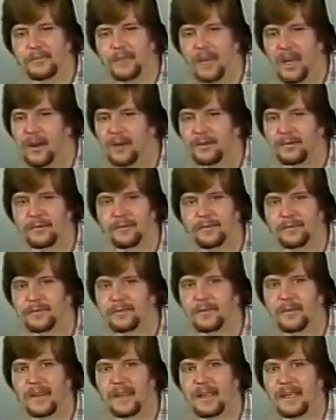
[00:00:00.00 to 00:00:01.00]
No.
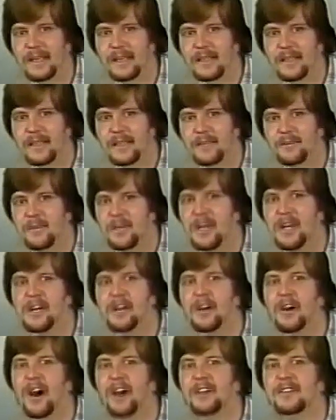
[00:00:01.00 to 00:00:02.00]
It's made
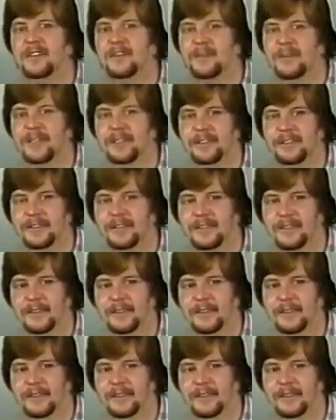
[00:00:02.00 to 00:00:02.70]
in God's image.